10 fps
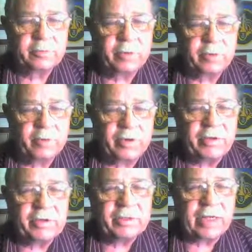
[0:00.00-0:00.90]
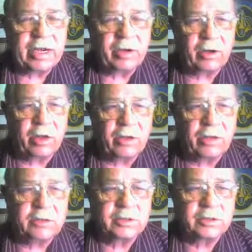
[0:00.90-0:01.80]
you believed in Santa
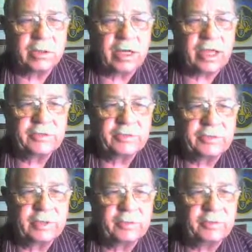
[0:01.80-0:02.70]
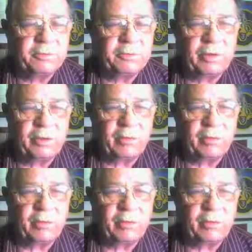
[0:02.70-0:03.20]
Claus and you'd ask for something you really,